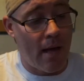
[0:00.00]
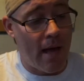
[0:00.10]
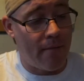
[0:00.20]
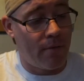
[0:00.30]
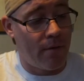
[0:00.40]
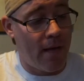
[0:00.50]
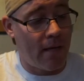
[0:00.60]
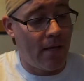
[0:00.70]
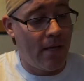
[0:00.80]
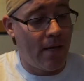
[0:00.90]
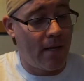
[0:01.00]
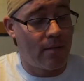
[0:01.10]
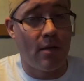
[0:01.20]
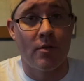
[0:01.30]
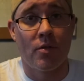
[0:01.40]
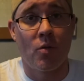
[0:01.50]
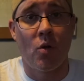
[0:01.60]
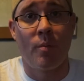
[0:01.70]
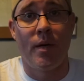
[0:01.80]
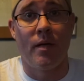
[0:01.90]
After that, he adds
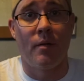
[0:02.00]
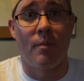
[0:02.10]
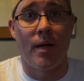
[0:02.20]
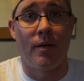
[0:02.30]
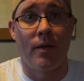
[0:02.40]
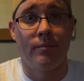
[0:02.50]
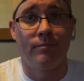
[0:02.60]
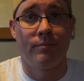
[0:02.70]
scorpion powder.